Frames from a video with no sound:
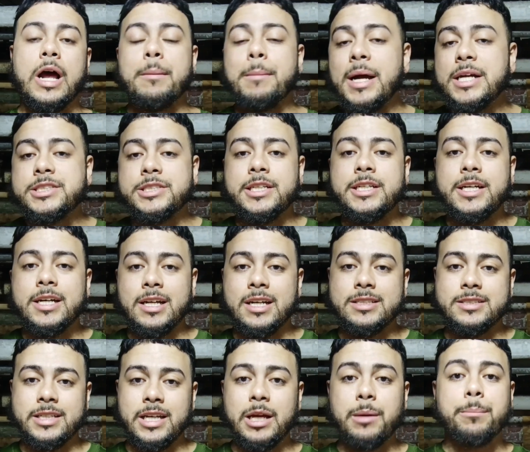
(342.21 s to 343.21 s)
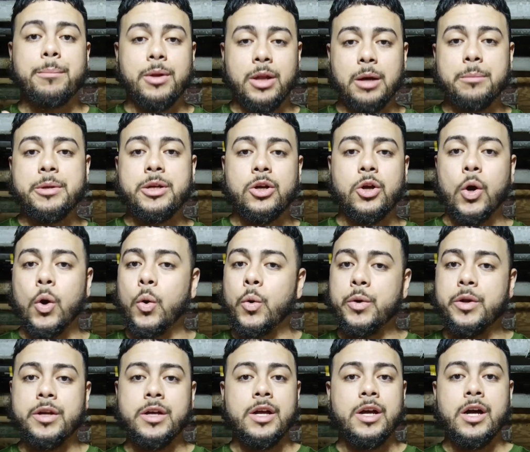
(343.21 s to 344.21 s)
I'm actually going to take plumbing
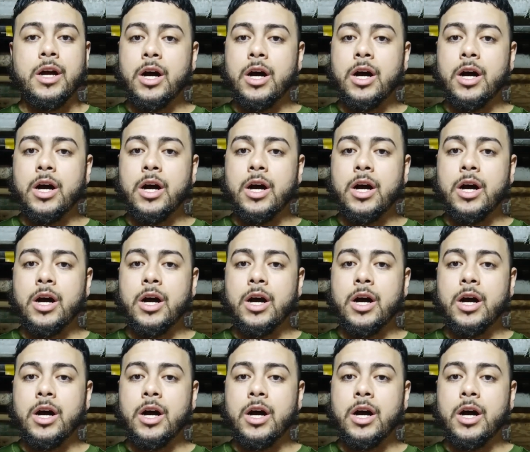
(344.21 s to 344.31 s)
code